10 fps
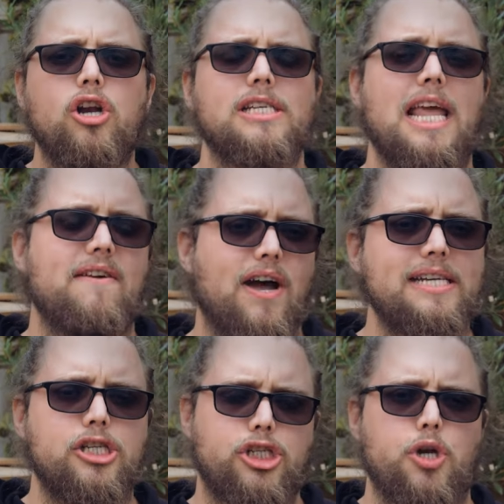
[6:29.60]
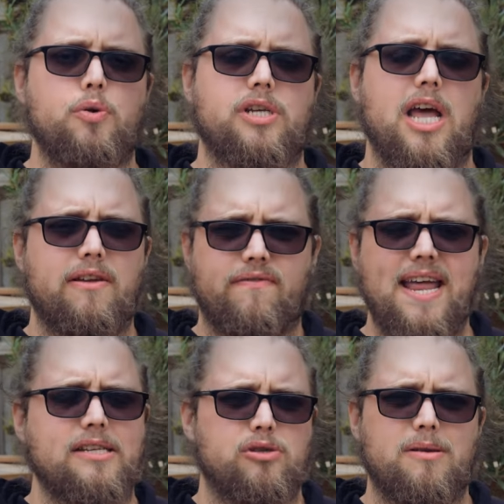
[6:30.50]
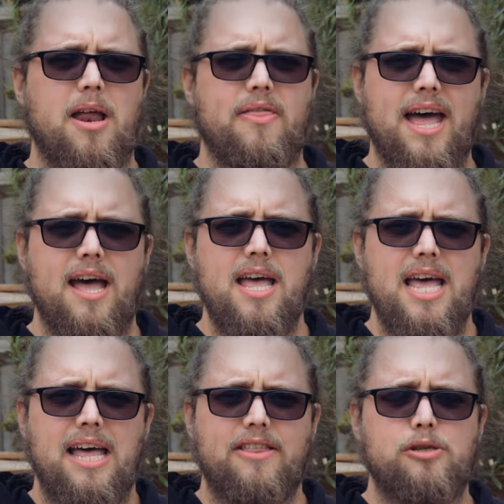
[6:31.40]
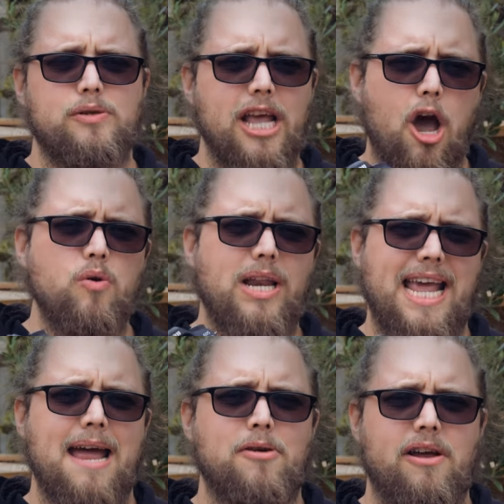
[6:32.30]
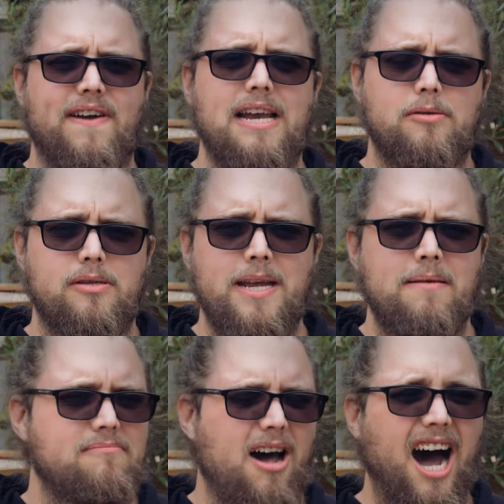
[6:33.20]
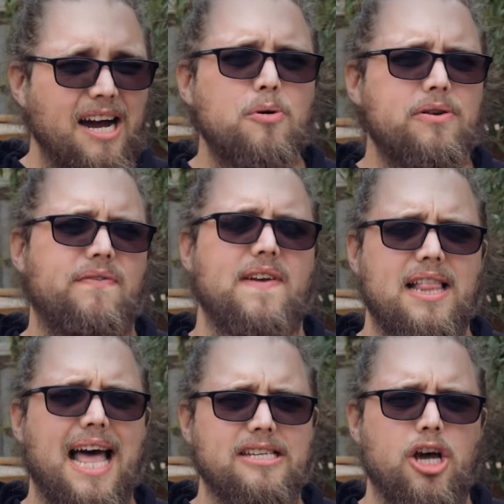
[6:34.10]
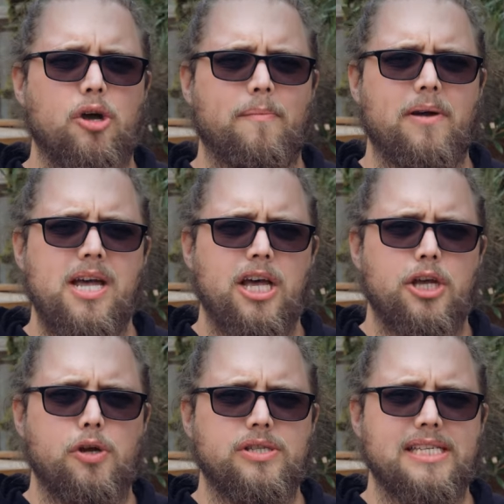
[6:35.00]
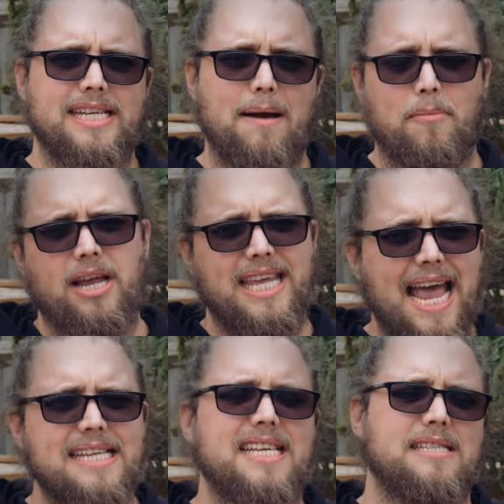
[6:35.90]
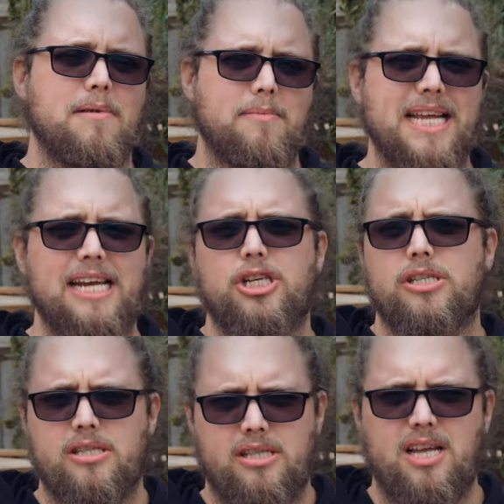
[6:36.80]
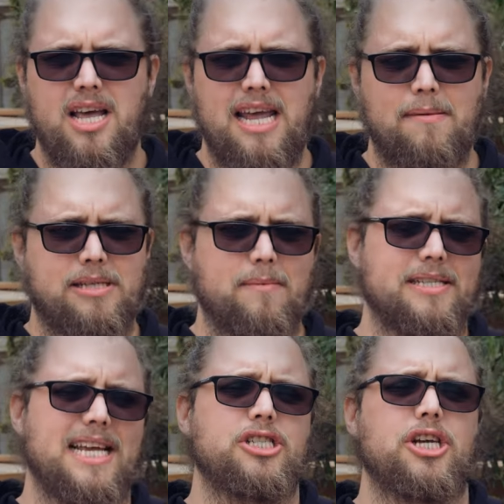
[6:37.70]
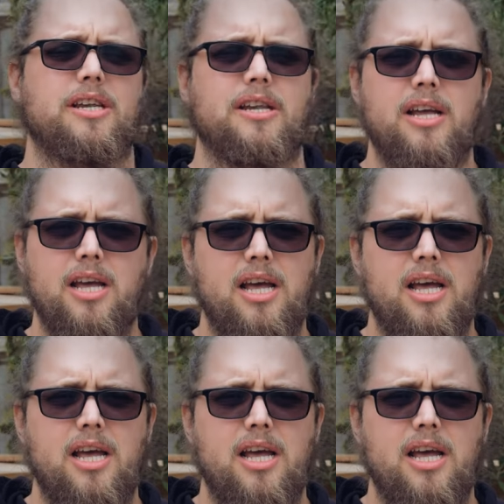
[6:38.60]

Honestly, if I had to shoot an event or something like that, and this was the only camera available to me, I would feel at home using this camera. Yes, there's some limitations, image stabilization,